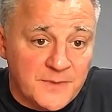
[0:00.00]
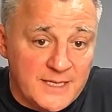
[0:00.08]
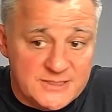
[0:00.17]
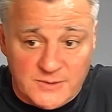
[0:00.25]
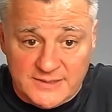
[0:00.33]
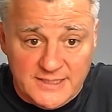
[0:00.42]

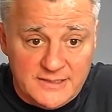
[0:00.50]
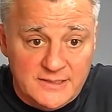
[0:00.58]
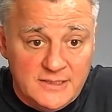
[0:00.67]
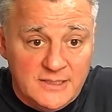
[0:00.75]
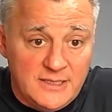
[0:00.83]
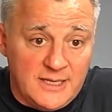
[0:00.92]
And so I did.
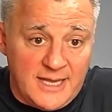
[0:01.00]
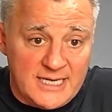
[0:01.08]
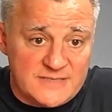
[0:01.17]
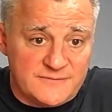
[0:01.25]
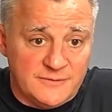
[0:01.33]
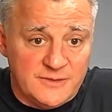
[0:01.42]
And they
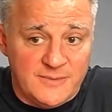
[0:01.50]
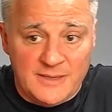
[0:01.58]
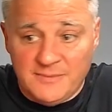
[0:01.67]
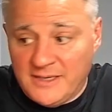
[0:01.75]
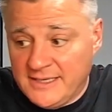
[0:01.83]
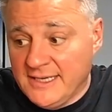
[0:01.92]
cash flowed, they
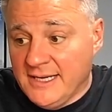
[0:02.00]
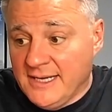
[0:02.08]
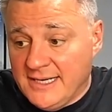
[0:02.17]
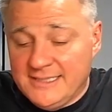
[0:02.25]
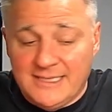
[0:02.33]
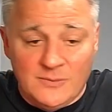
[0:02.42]
made money.
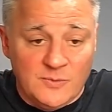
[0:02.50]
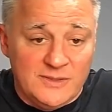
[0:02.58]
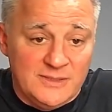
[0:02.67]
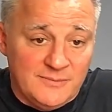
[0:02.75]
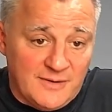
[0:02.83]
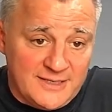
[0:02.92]
And then
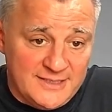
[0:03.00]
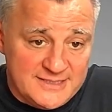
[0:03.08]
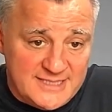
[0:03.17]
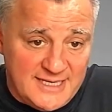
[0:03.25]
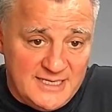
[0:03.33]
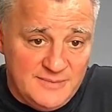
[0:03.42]
when the market
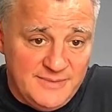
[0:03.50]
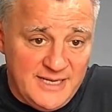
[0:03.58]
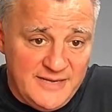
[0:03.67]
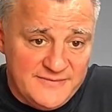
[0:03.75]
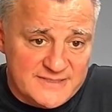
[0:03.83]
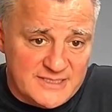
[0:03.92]
decided to
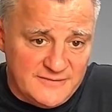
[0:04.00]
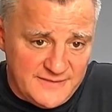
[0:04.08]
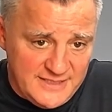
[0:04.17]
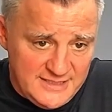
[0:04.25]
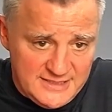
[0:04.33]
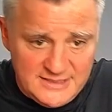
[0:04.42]
behave itself
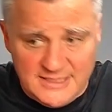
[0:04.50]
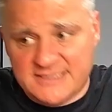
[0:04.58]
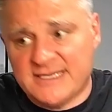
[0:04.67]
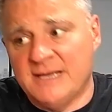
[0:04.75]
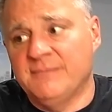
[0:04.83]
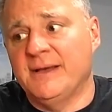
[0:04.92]
again and
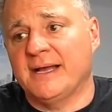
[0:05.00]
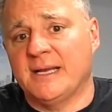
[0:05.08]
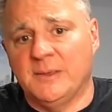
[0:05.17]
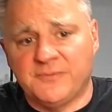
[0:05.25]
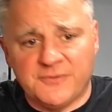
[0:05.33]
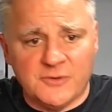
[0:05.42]
things came back
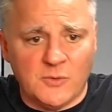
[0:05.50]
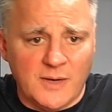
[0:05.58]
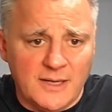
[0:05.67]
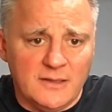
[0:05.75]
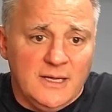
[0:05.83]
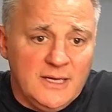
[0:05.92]
up for a
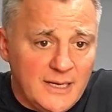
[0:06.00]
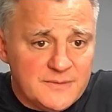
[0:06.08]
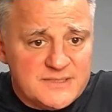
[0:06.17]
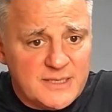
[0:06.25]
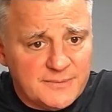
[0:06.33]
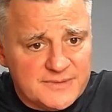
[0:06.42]
while, I
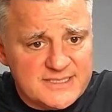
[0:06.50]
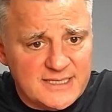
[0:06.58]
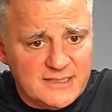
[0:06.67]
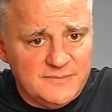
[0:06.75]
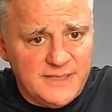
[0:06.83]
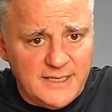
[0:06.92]
was able to
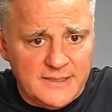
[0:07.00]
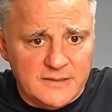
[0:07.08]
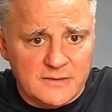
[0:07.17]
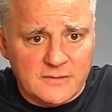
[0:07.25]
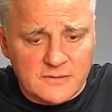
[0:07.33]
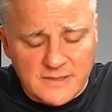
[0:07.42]
sell them then,
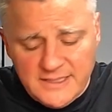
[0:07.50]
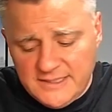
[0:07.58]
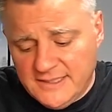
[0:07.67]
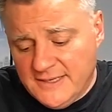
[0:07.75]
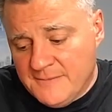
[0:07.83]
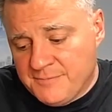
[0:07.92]

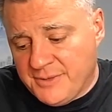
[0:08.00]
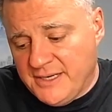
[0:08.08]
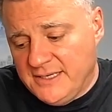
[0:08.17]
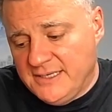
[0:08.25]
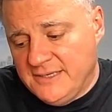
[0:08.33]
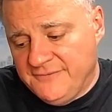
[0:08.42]
right?
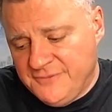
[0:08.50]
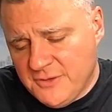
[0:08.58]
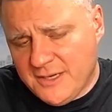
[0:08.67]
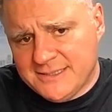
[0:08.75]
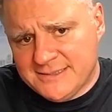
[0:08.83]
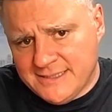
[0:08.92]
But if you
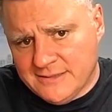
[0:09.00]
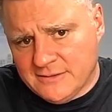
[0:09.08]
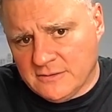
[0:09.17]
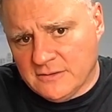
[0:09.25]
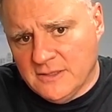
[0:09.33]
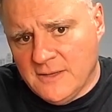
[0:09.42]
got a
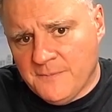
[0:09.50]
deal